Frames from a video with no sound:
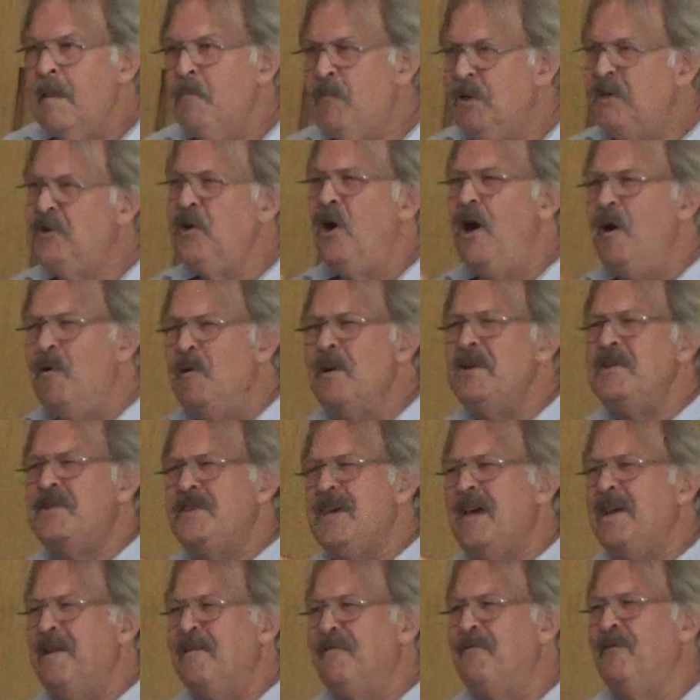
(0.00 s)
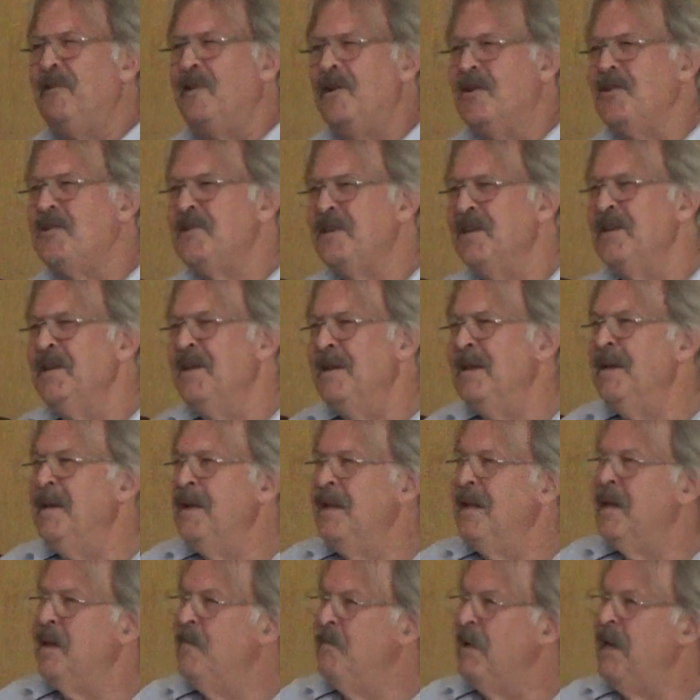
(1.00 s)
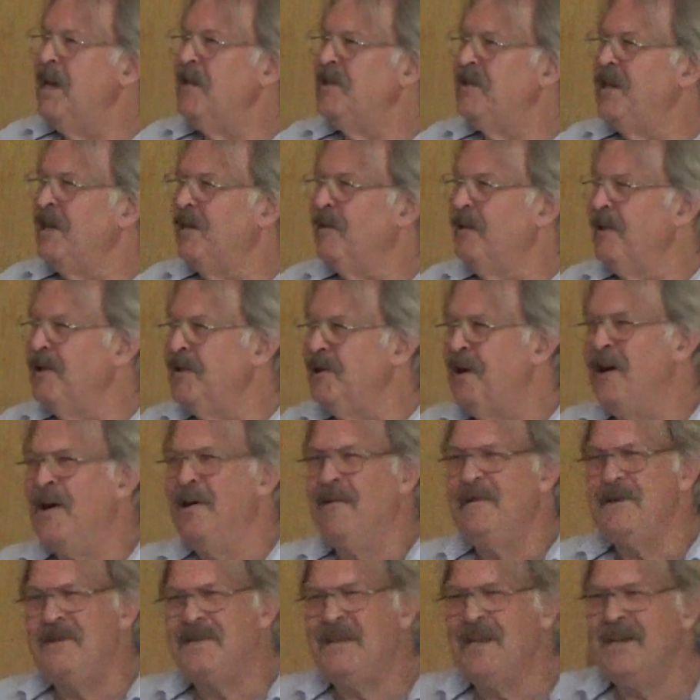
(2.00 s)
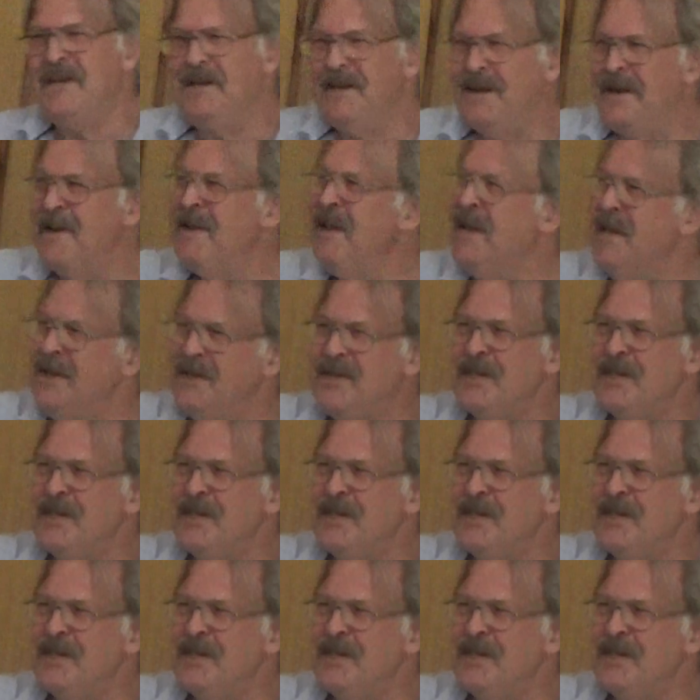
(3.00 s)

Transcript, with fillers: But Darwin said it first. And basically, Darwin said, you know,